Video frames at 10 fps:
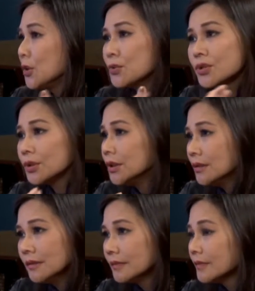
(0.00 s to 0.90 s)
unusual,
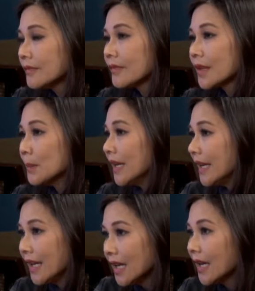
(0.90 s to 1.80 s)

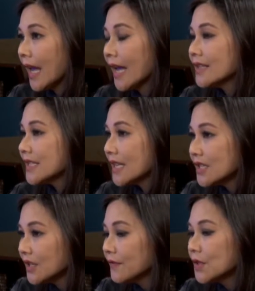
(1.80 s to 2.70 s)
bleeding again,
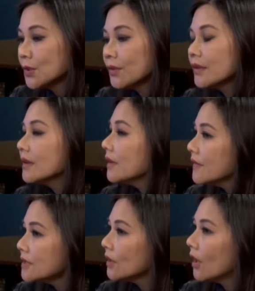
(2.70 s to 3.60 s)
sensitive tooth, give
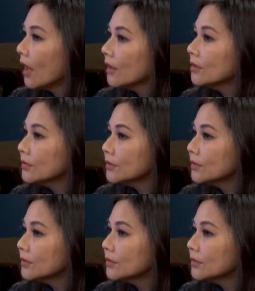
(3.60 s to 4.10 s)
us a call.